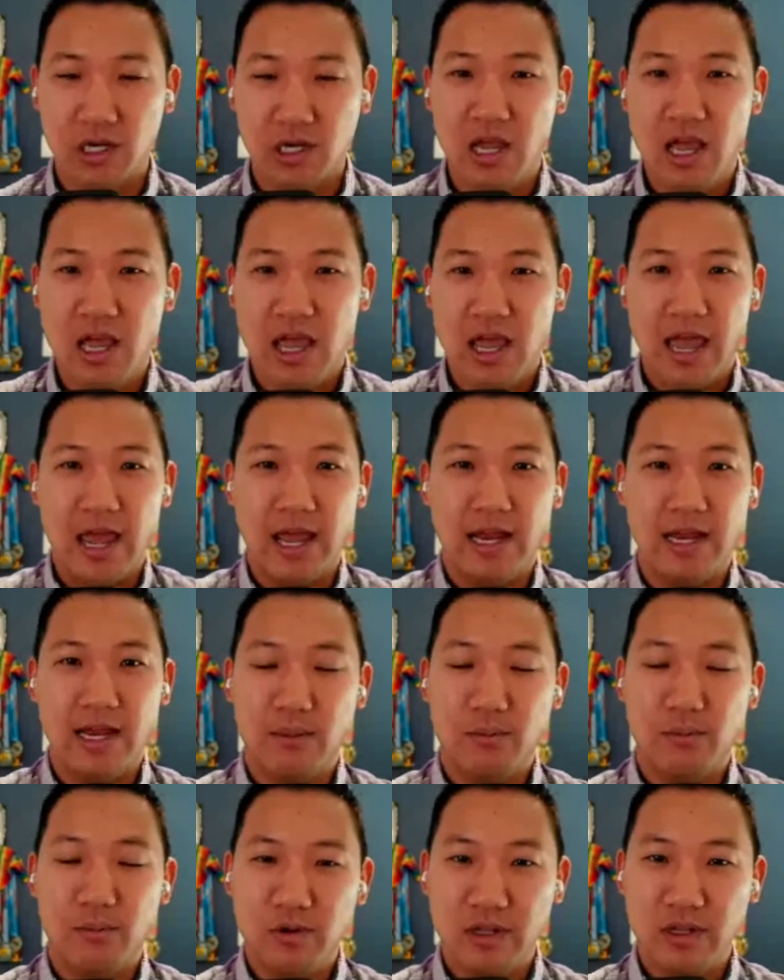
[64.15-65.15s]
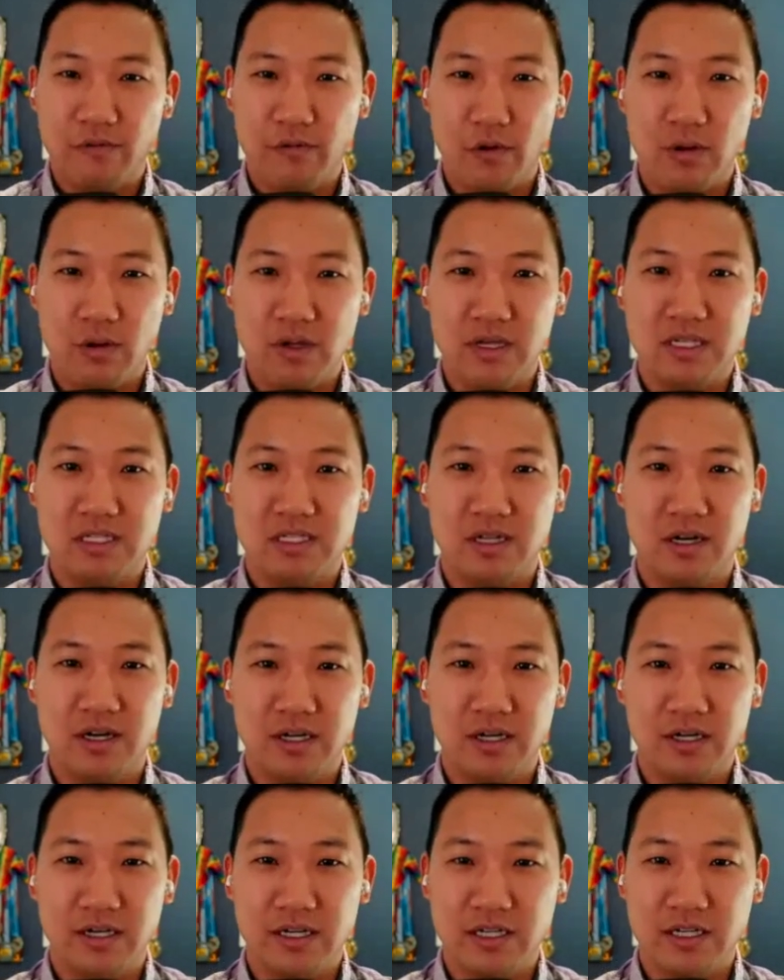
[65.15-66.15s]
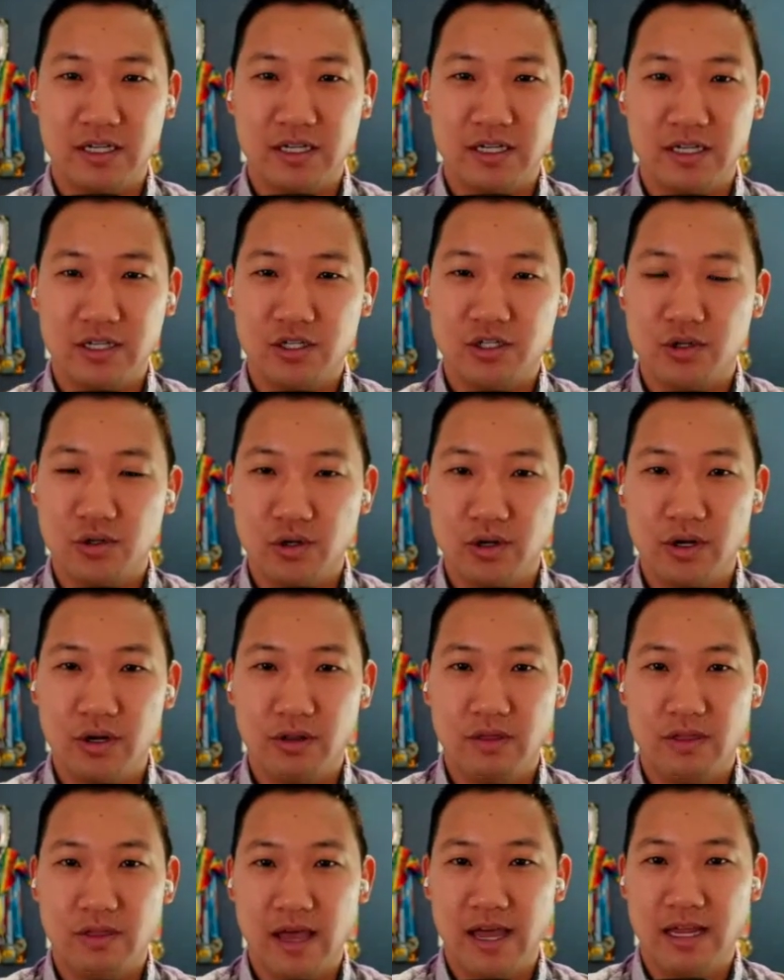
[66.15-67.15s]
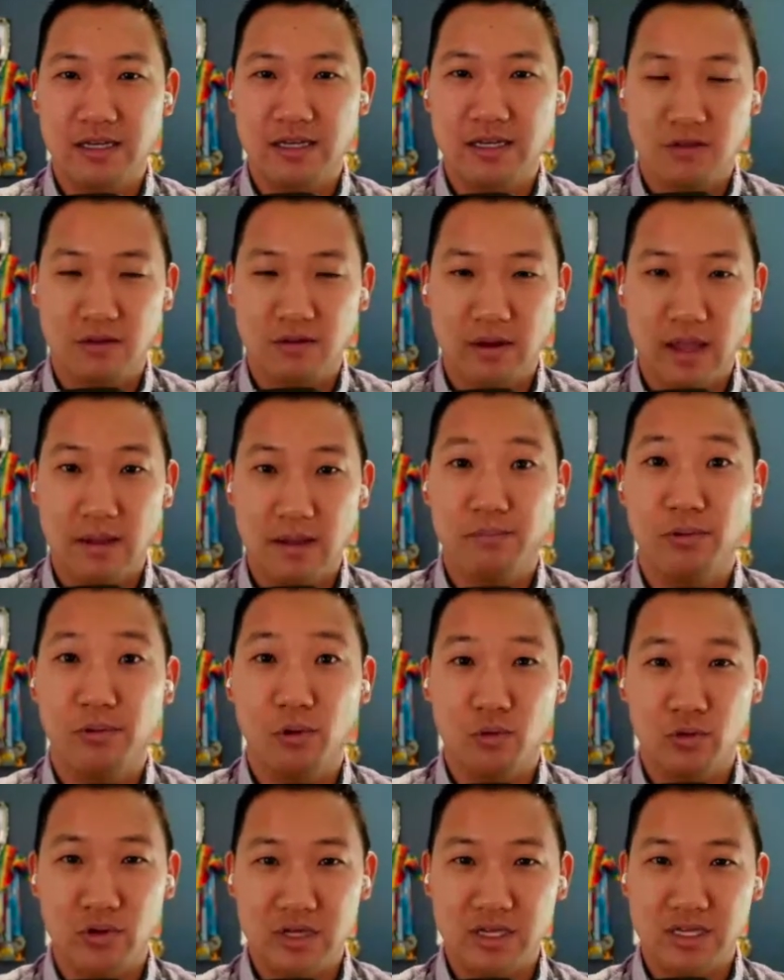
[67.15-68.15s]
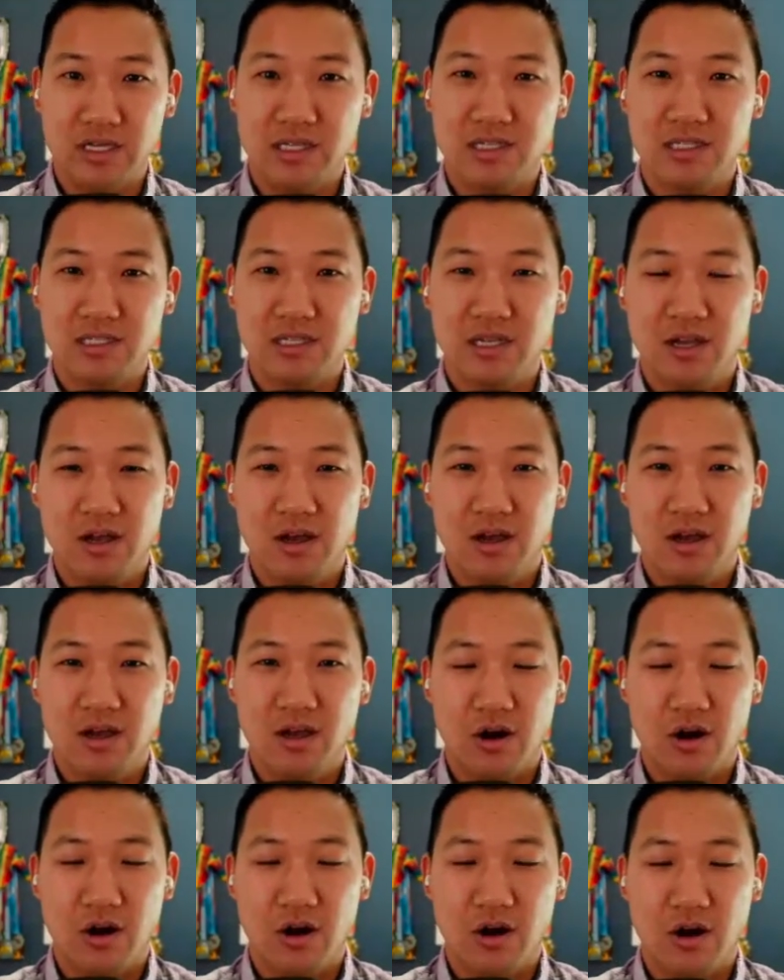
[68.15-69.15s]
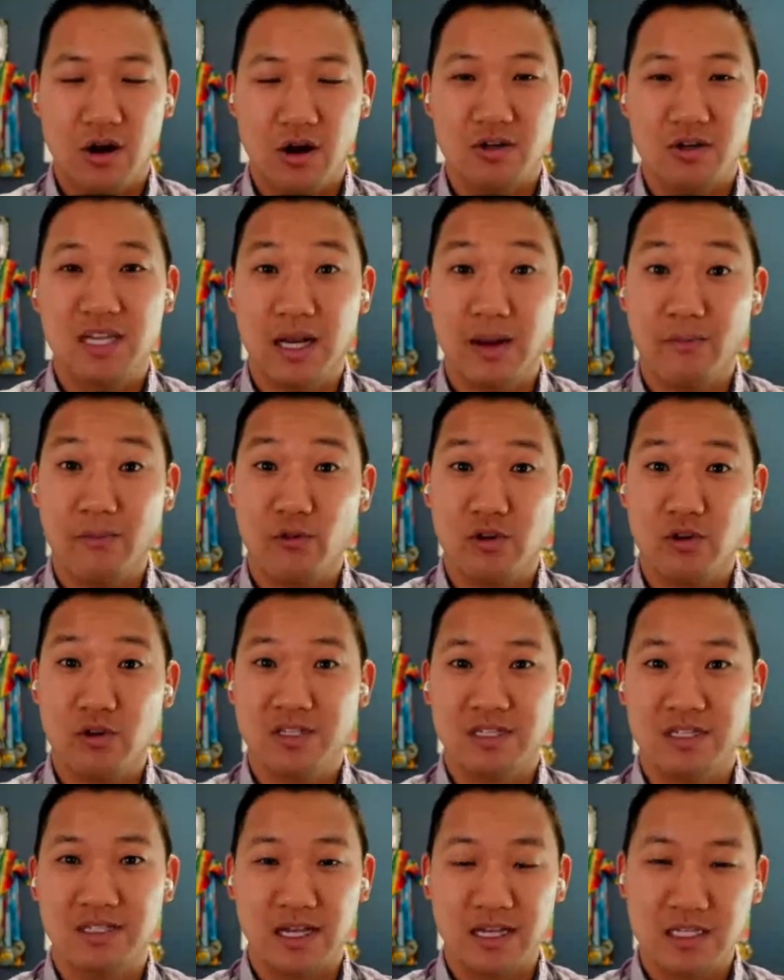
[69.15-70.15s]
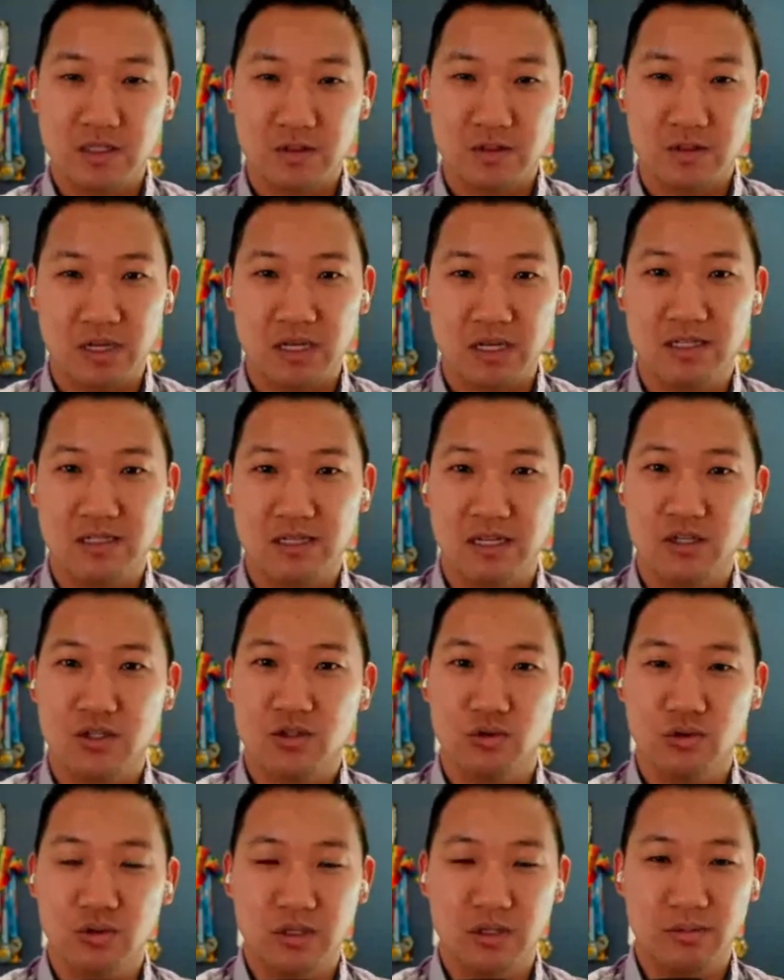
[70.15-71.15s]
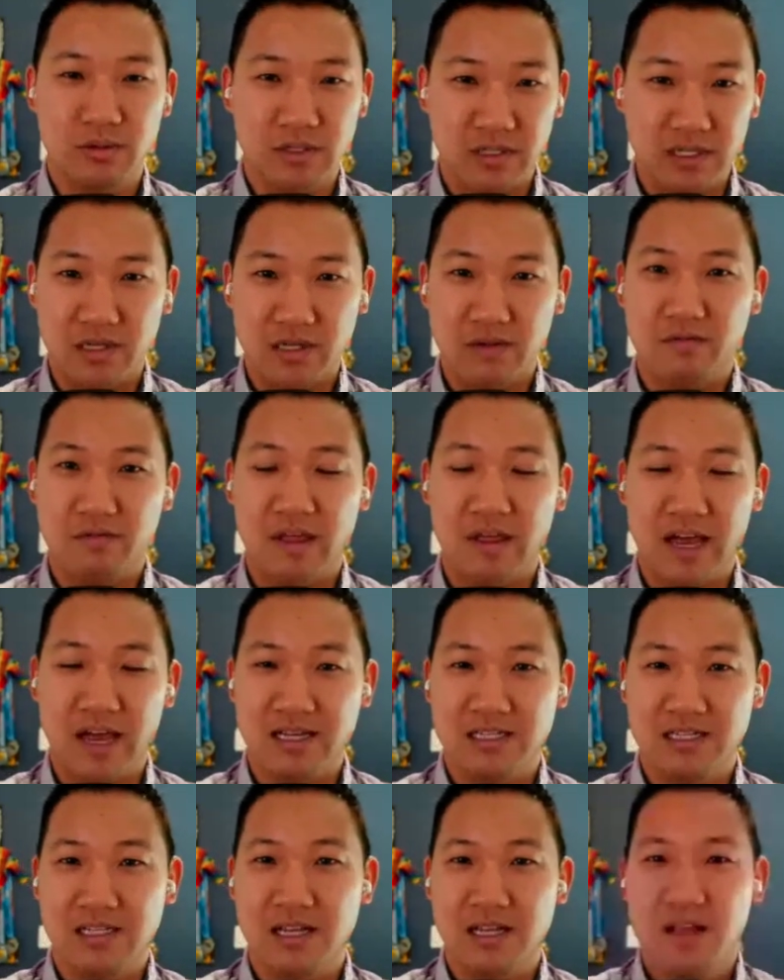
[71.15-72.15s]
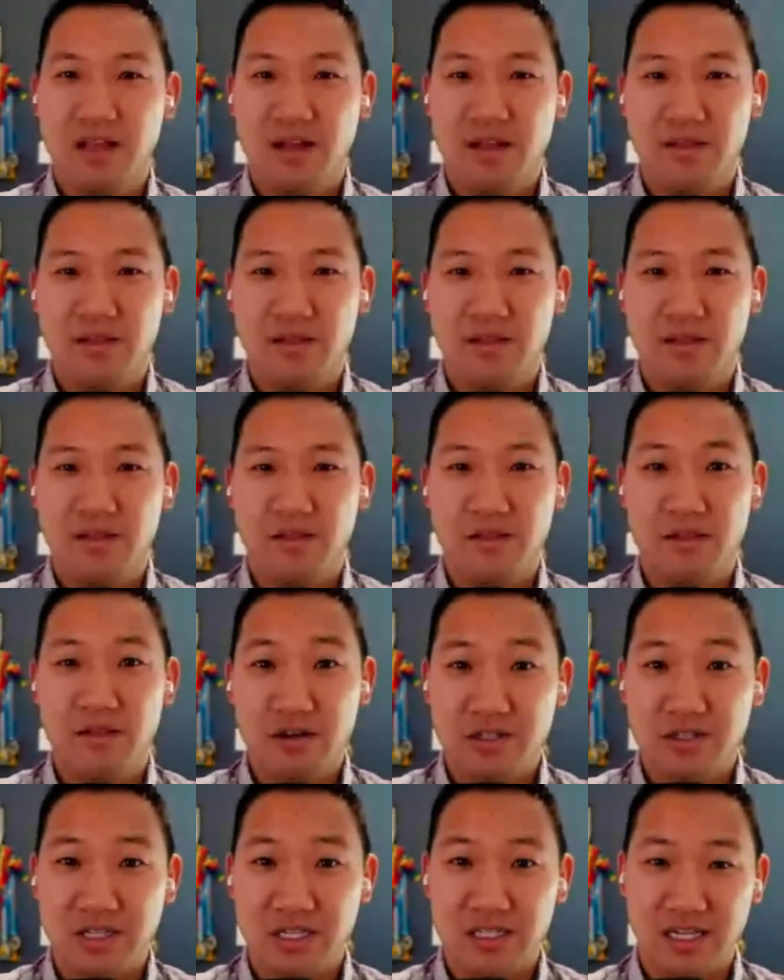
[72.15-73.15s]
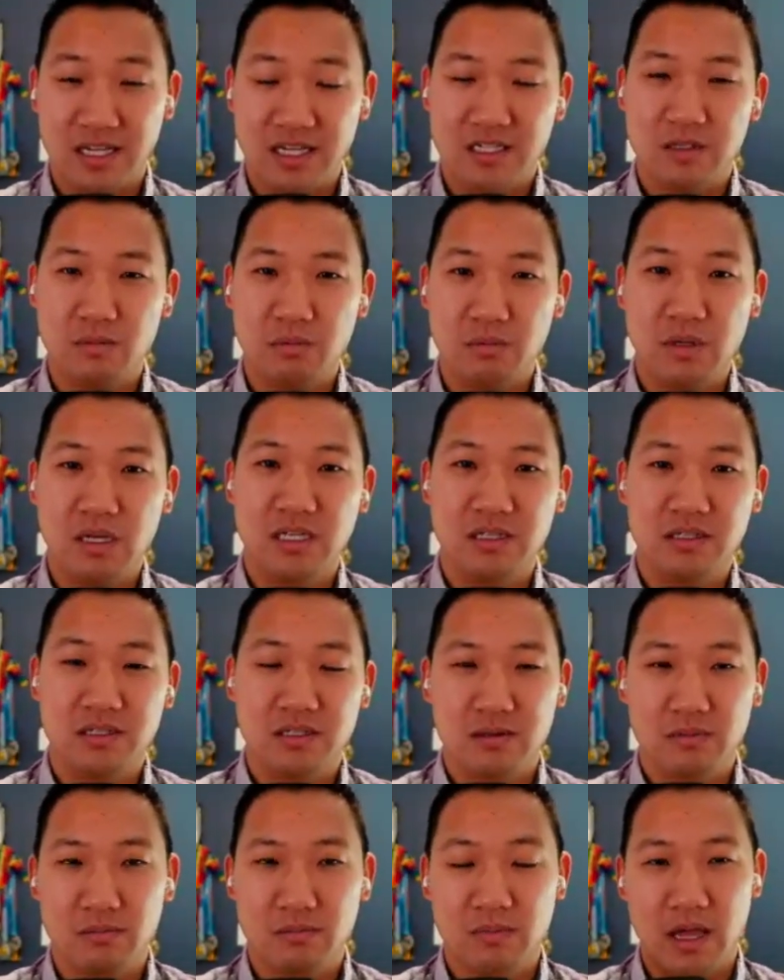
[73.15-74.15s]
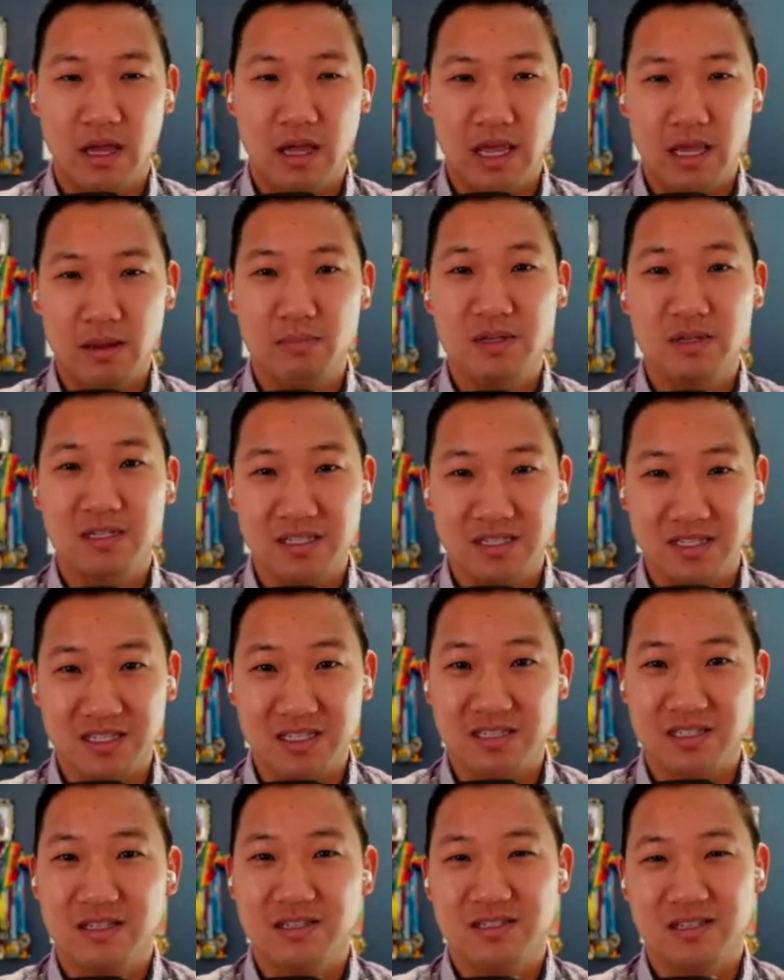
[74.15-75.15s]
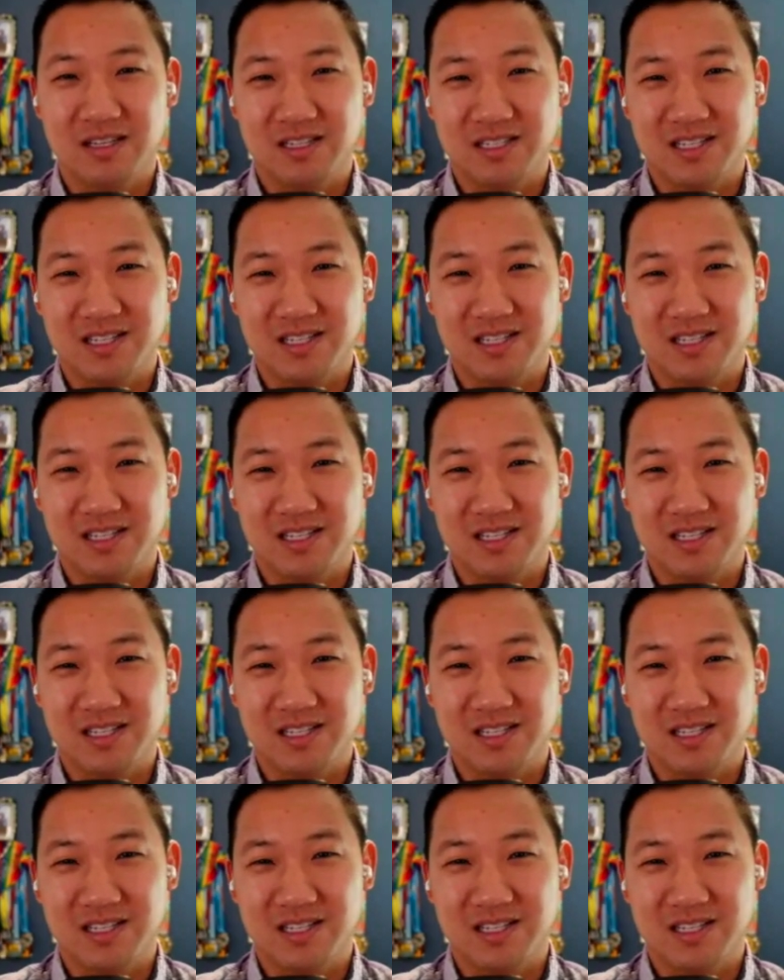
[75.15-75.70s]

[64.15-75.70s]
And I'm really focused on ensuring that employees are set up for success because I truly believe that their success means a business's success.